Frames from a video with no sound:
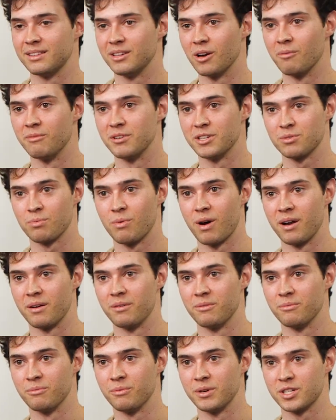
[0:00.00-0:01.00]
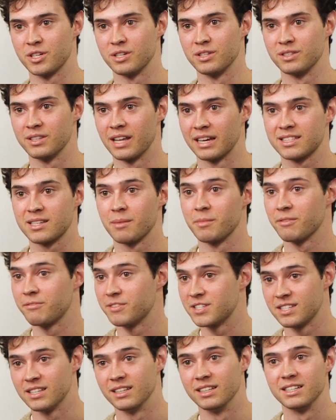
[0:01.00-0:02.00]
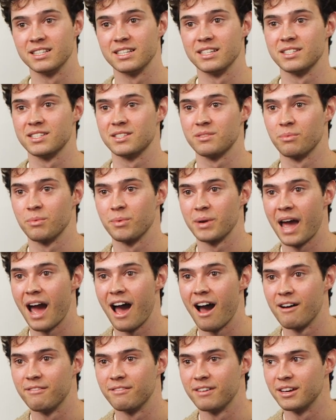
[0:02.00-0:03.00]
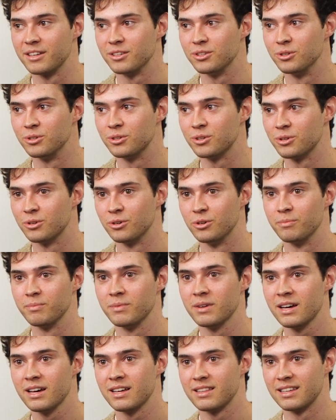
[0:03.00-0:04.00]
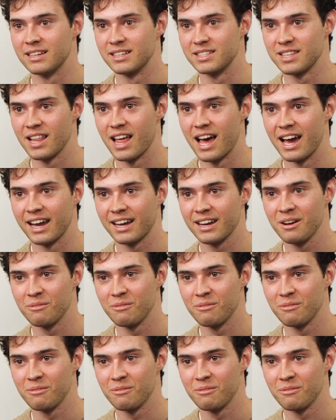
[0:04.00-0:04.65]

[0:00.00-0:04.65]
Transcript: The obvious one, which are like some of the facilities that we have at UQ, things like